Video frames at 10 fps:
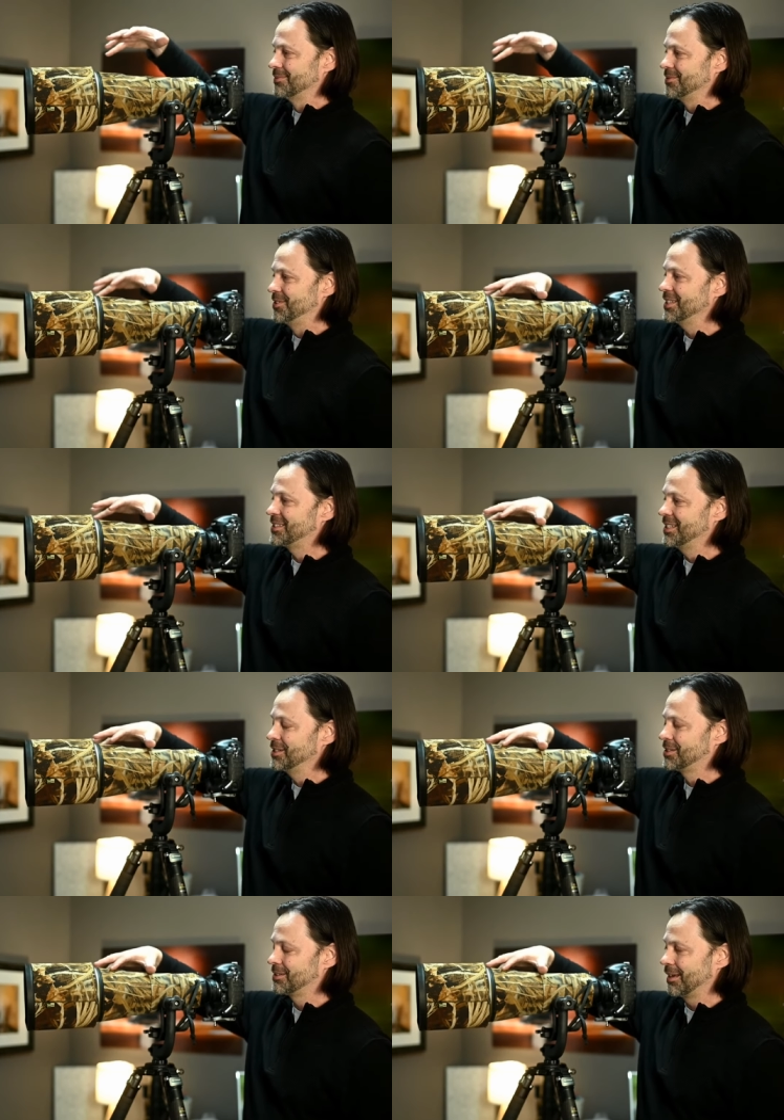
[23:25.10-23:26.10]
this
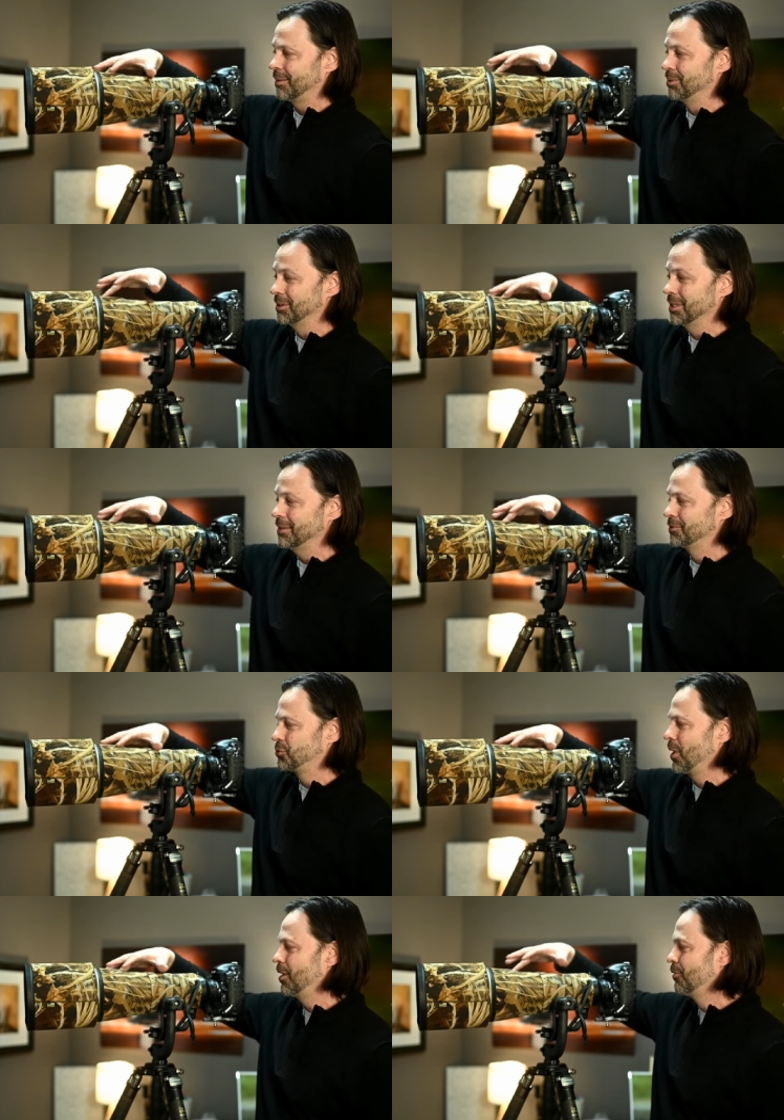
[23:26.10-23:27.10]
is, I believe,
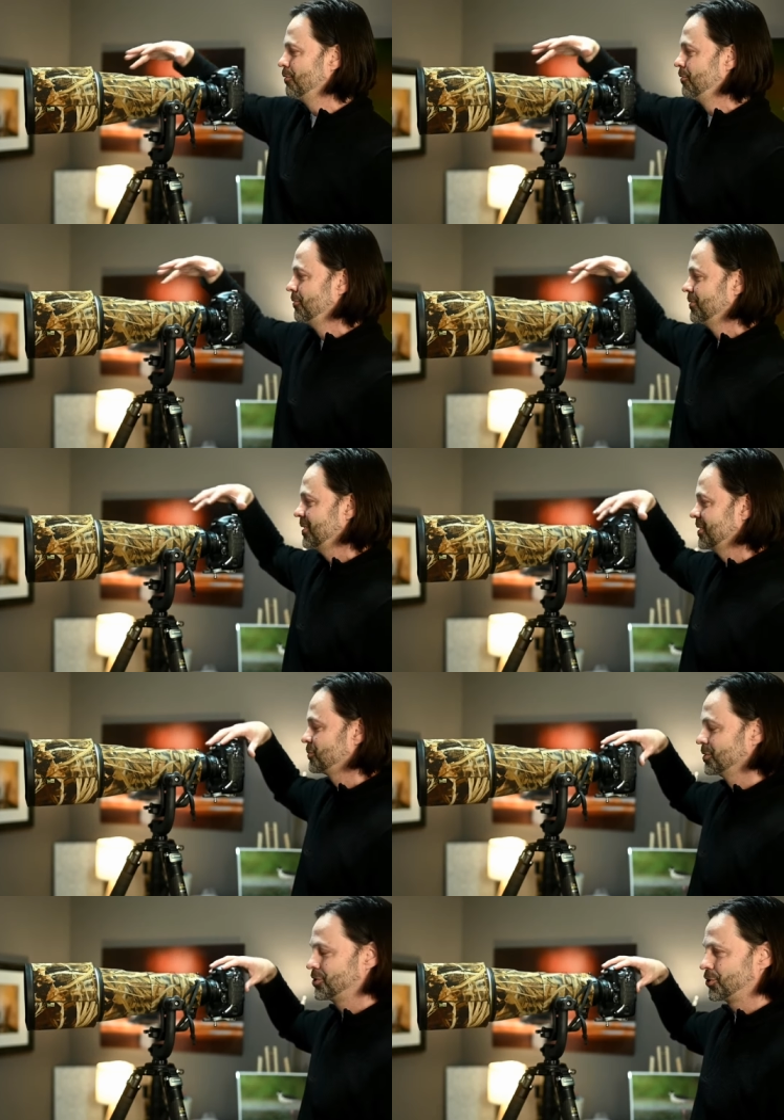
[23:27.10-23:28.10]
12 this
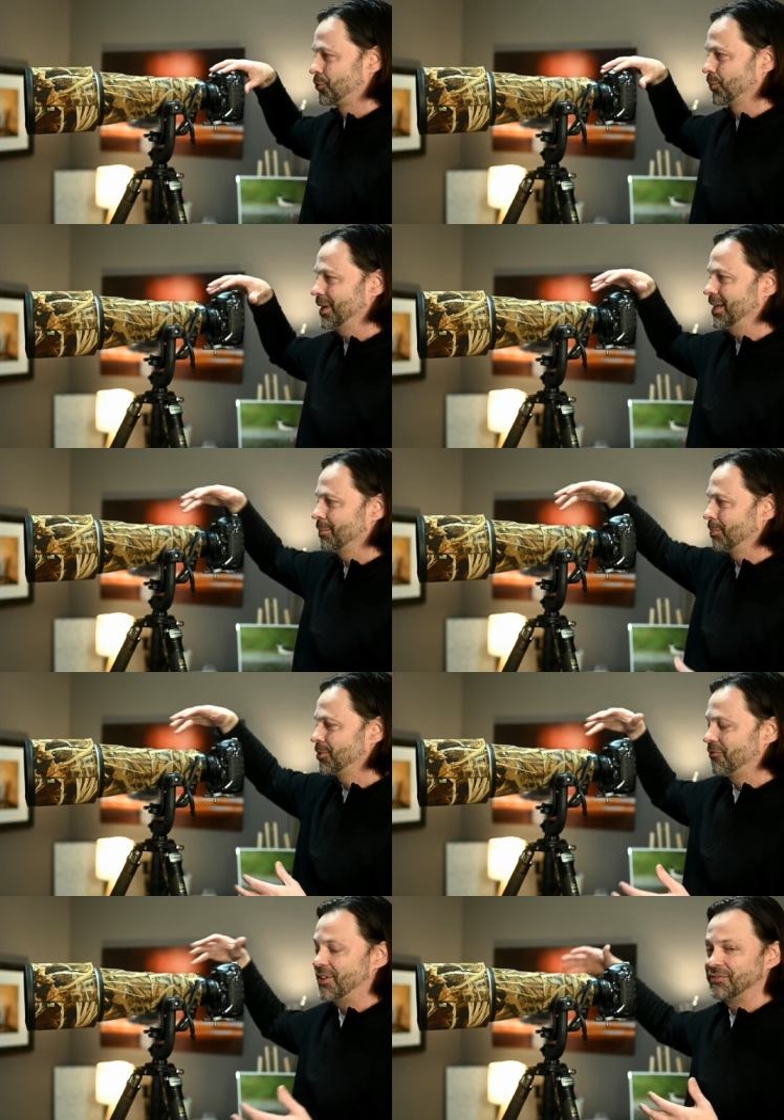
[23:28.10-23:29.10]
one's three. I'm up to
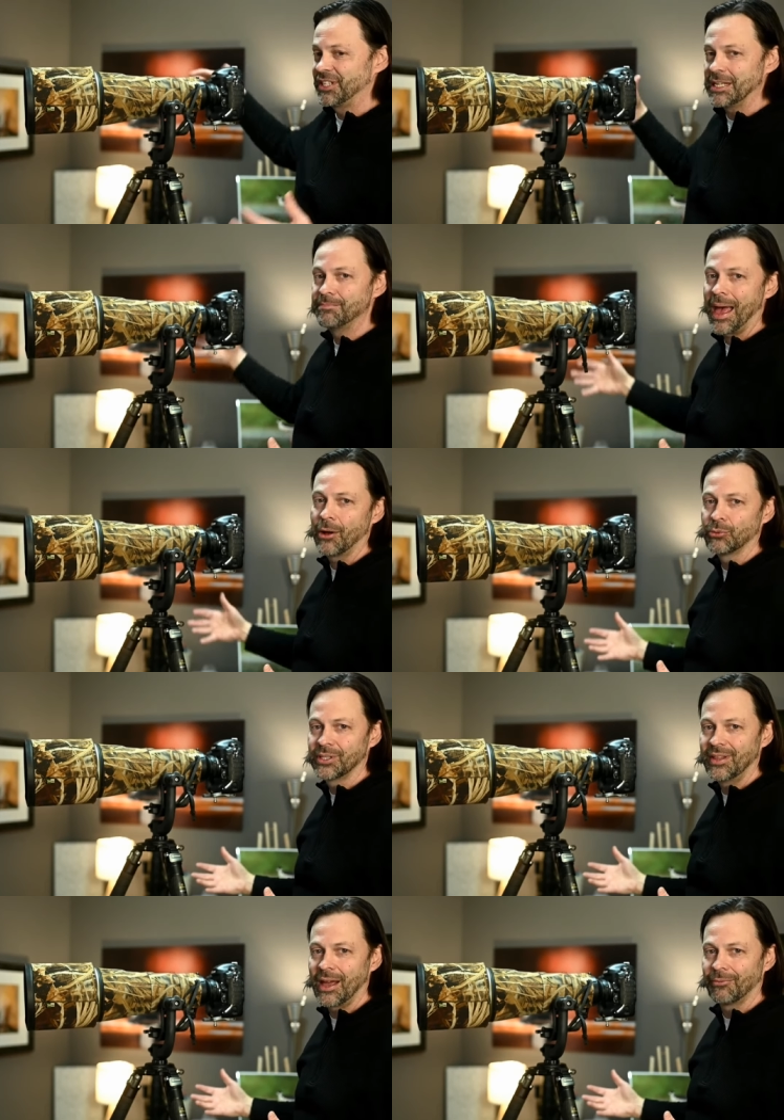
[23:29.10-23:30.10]
15 pounds
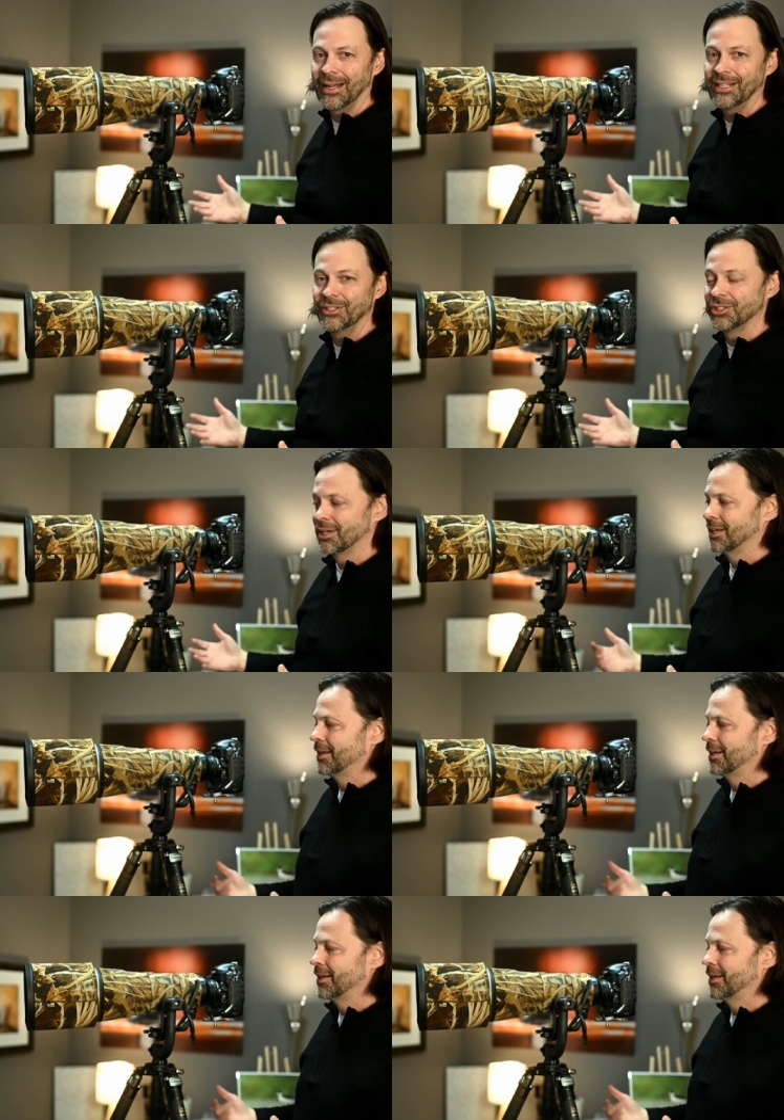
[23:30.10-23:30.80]
in that range.